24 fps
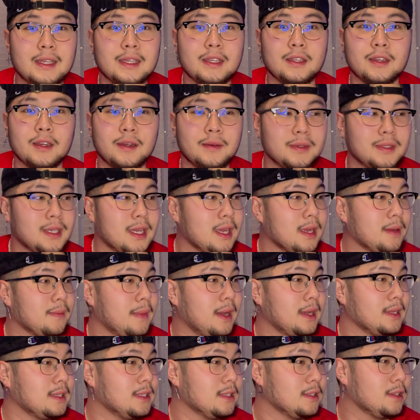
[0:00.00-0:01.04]
you know what I'm saying?
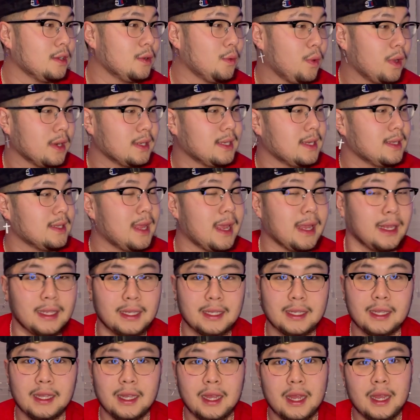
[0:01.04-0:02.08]
My sister works at
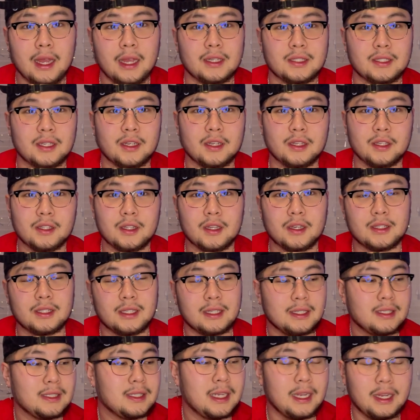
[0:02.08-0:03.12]
Nike, so, you know,
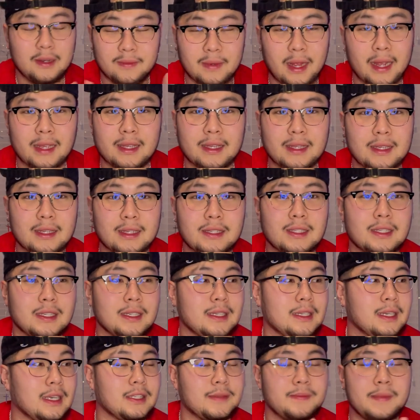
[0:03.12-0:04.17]
she's Team Nike. She
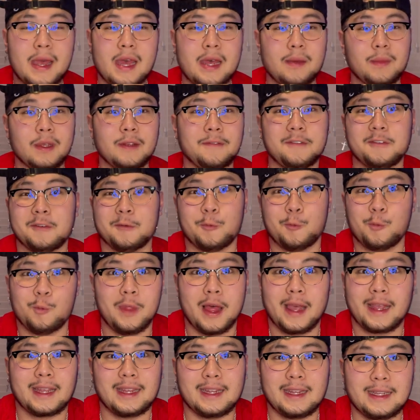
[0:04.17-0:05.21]
gets mad at me for
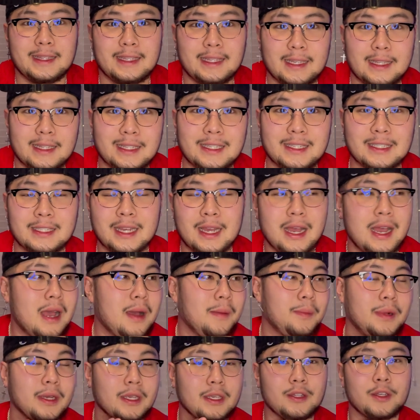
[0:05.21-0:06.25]
liking Adidas,
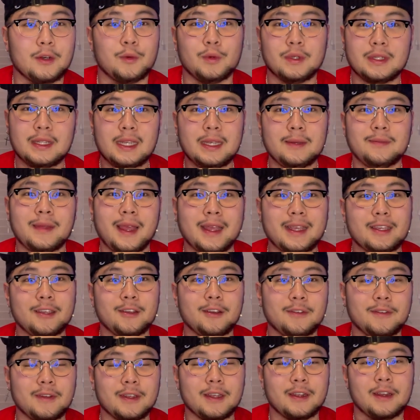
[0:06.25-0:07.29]
but, you know, with Team Nike
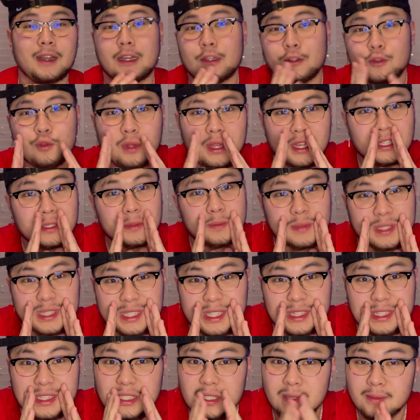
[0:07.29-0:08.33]
over here, I do like some
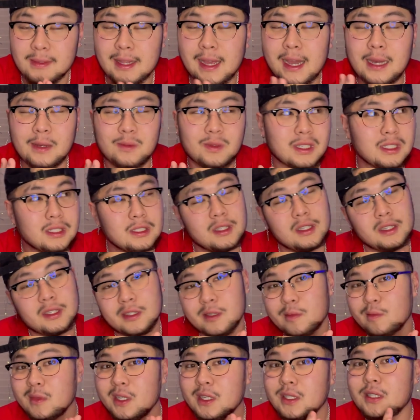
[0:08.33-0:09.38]
Adidas sometimes, because like
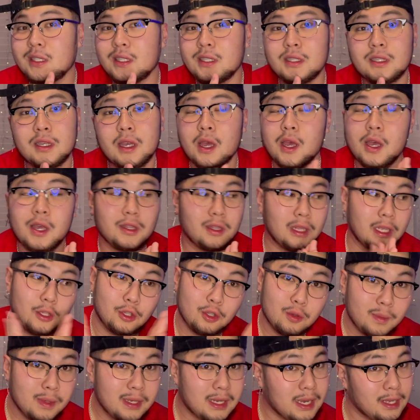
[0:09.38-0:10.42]
some Yeezys, they
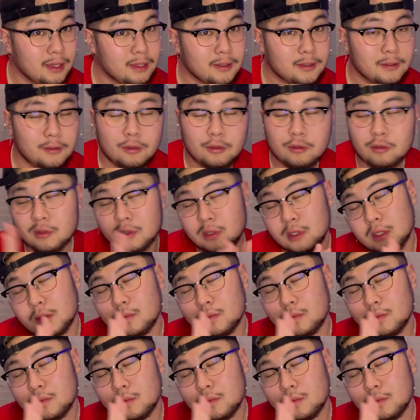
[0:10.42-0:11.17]
do be kind of cool.